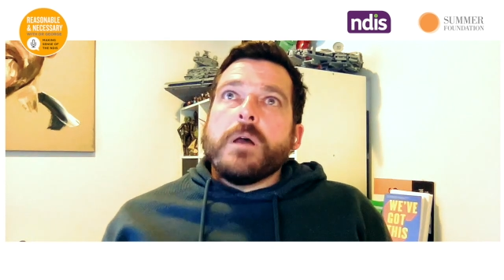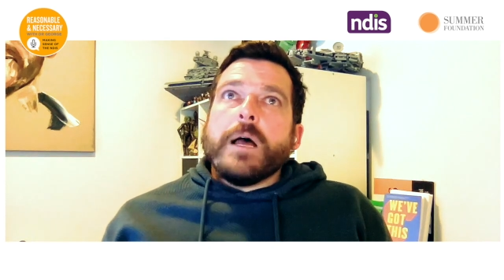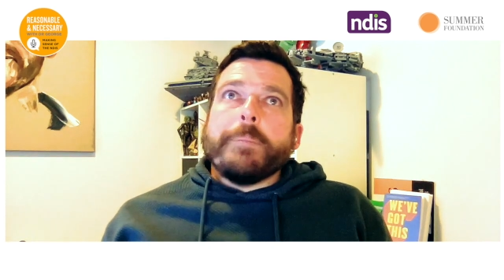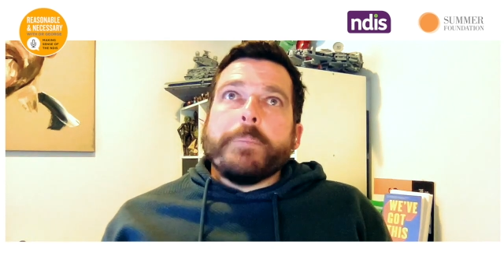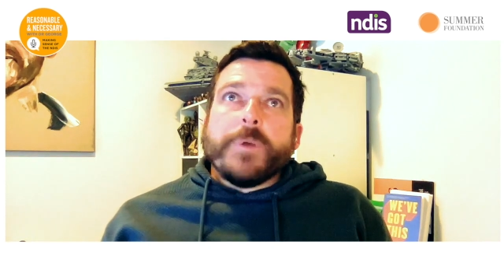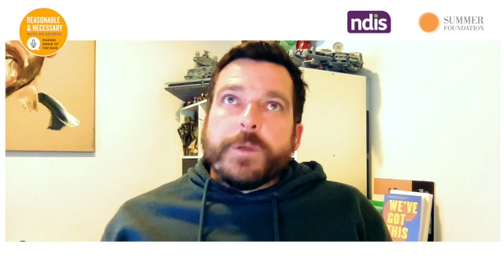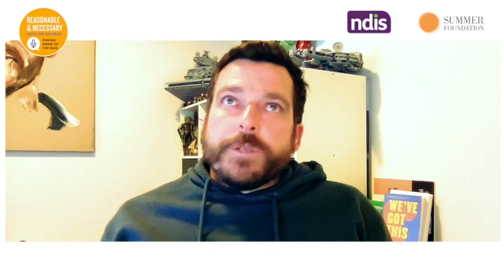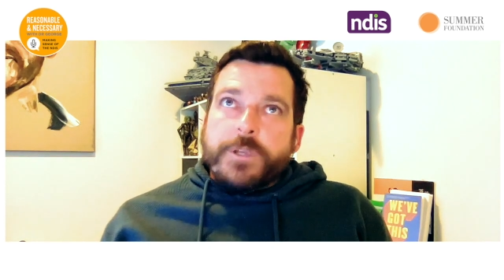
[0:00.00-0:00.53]
a
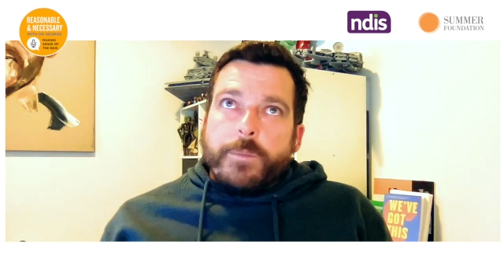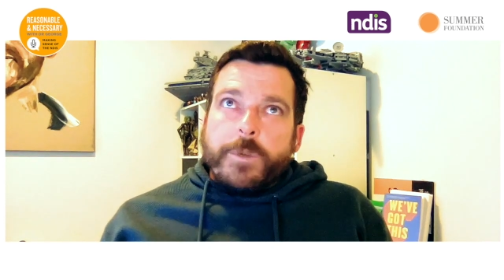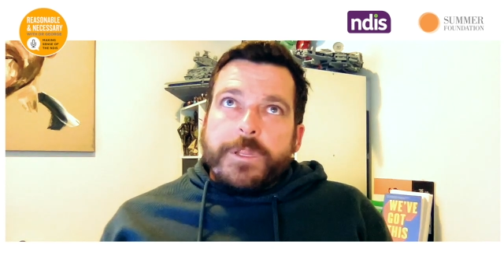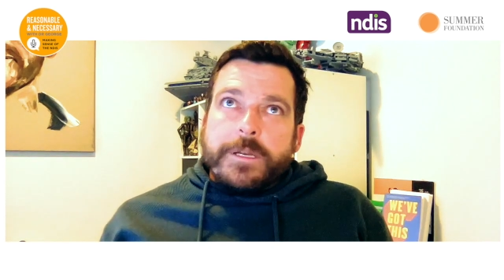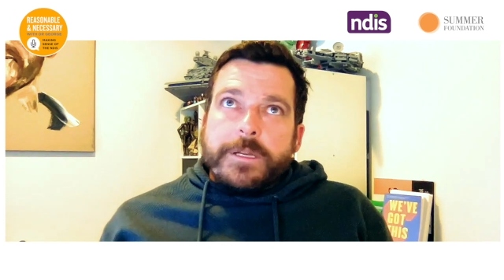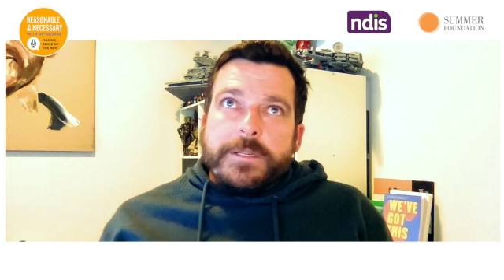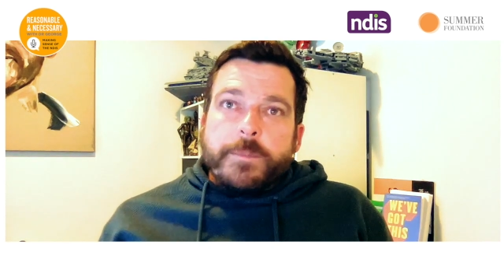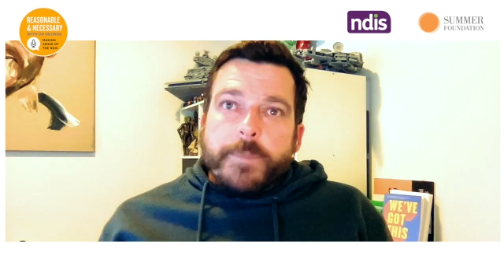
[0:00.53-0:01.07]
person with
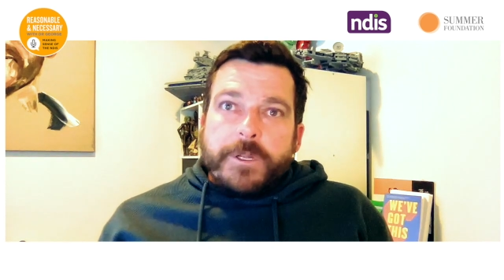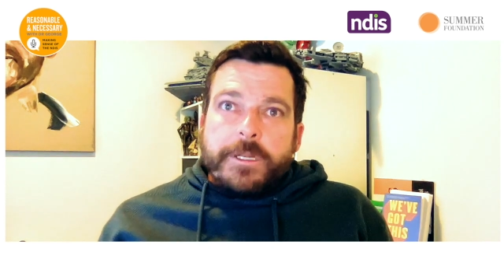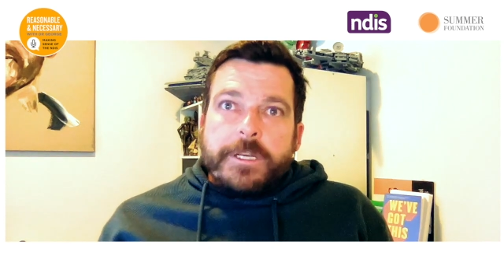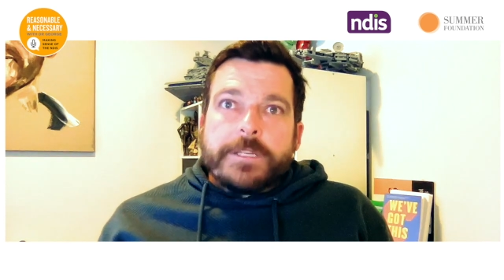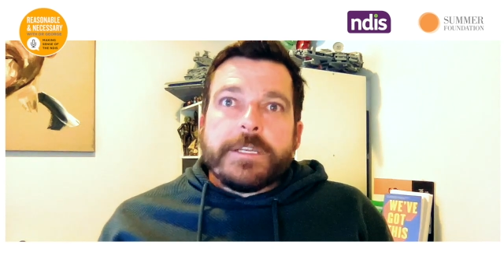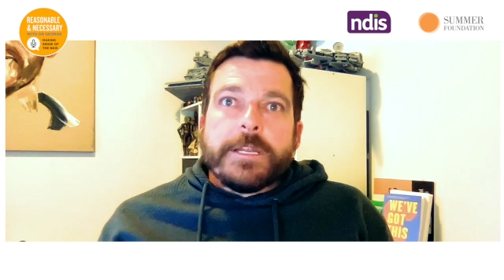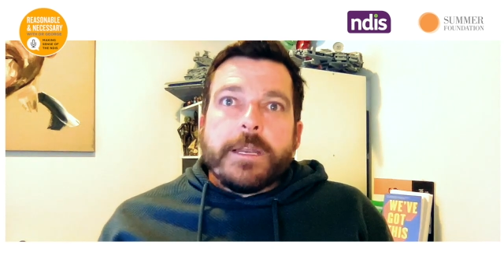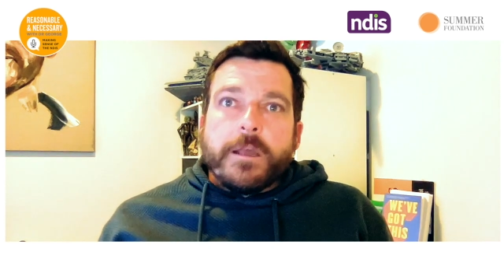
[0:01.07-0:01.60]
a
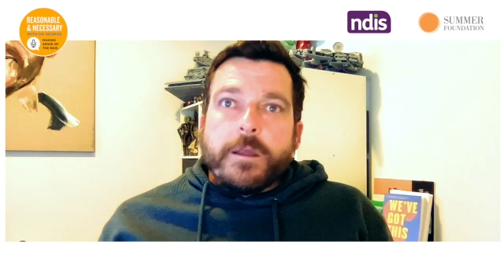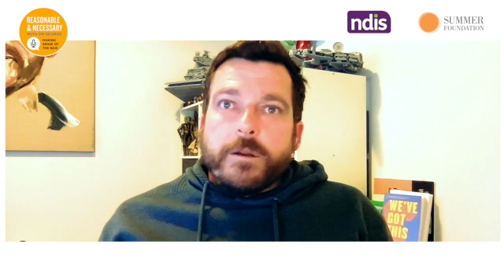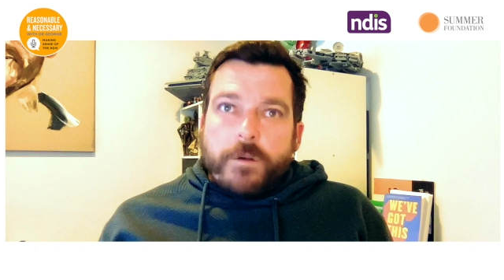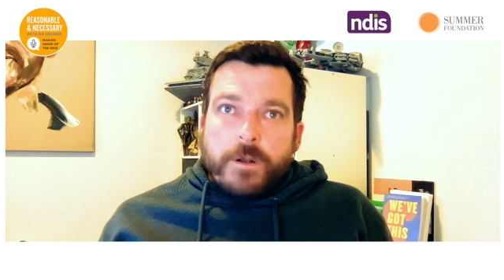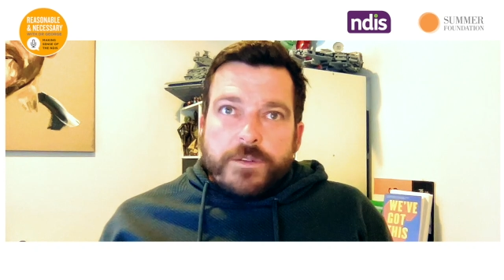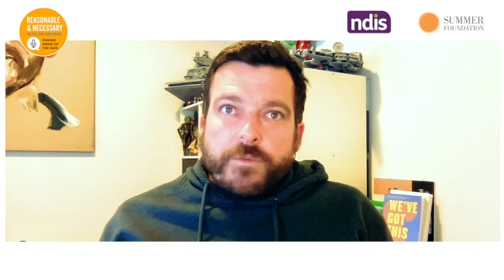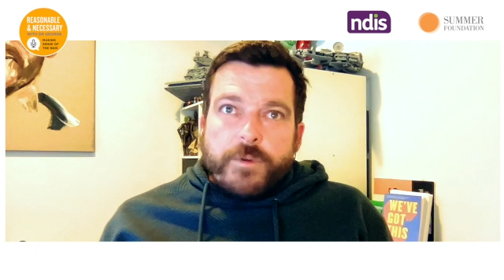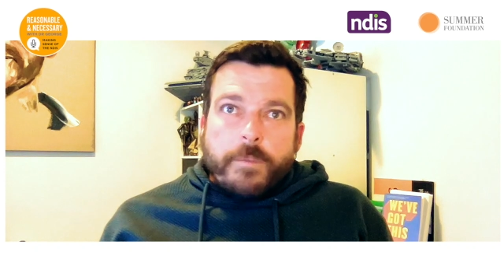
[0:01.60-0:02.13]
disability sitting
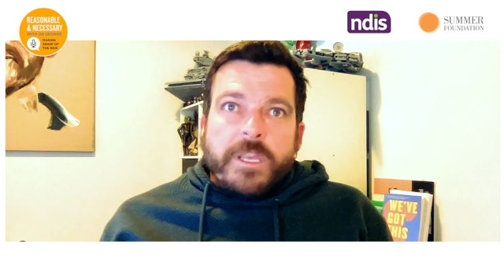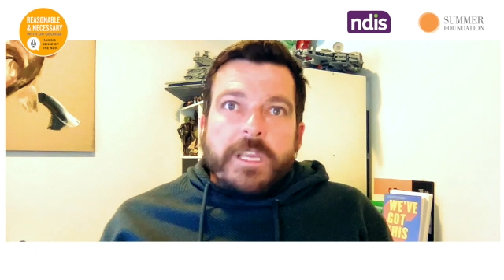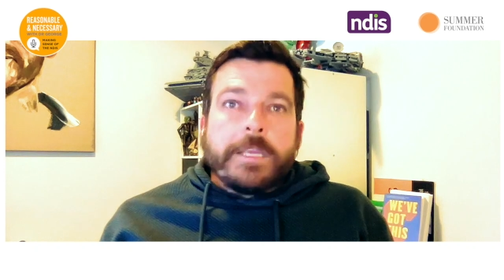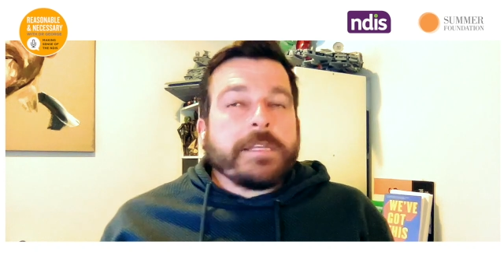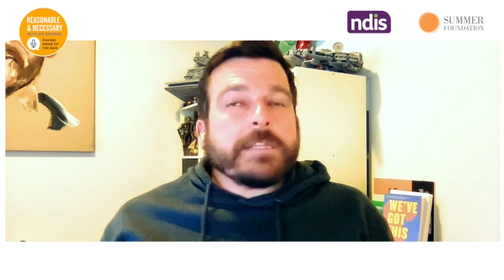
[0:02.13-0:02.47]
across from me.